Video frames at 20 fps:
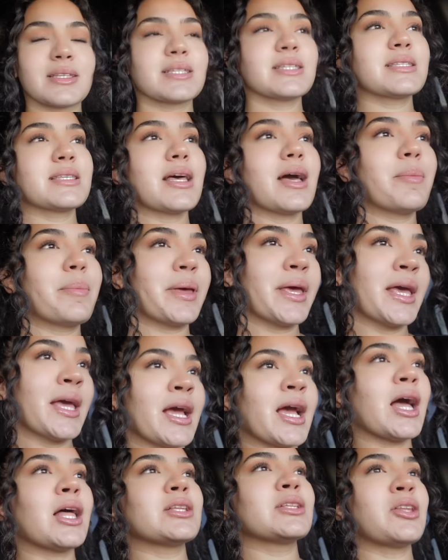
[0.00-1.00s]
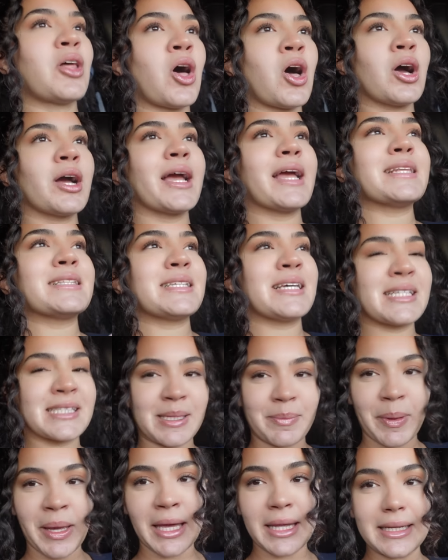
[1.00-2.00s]
This is a big, long
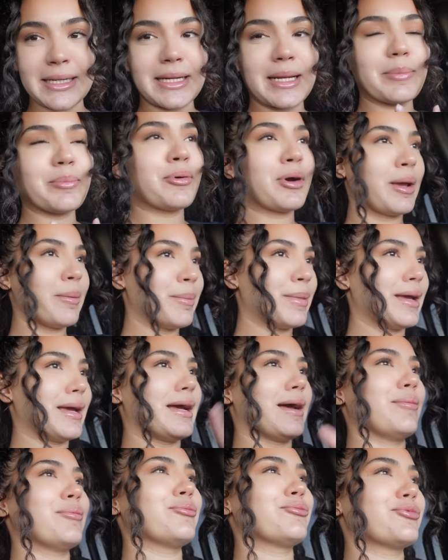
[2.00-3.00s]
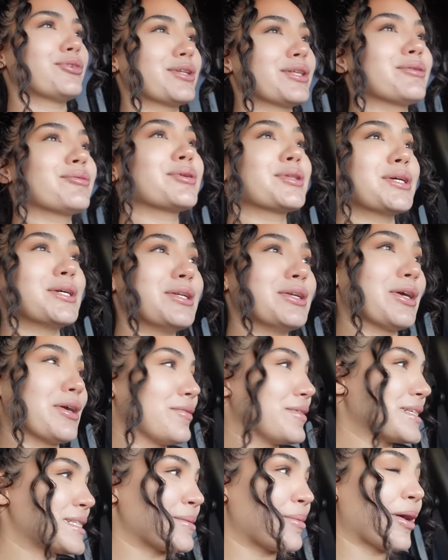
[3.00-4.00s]
anticipated appointment. I'm really
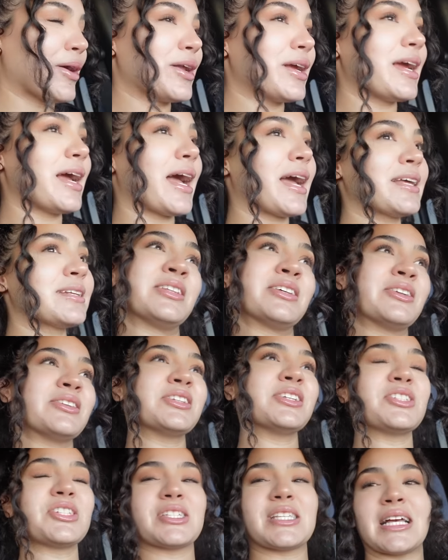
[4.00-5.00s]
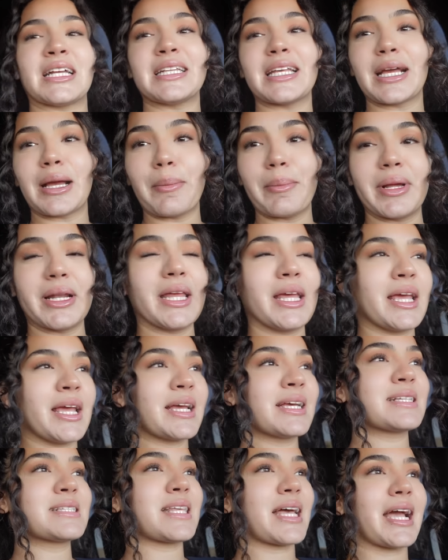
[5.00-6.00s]
nervous about it. I literally just had like a mini
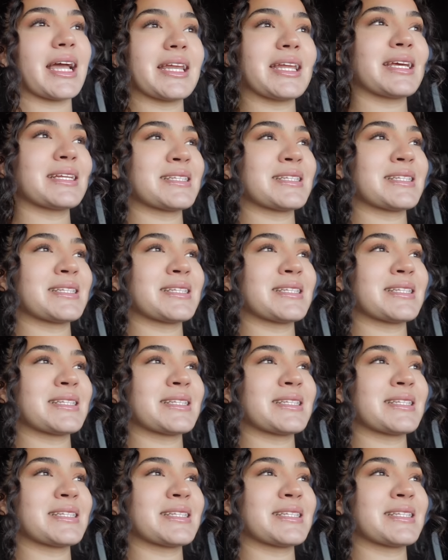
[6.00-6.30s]
anxiety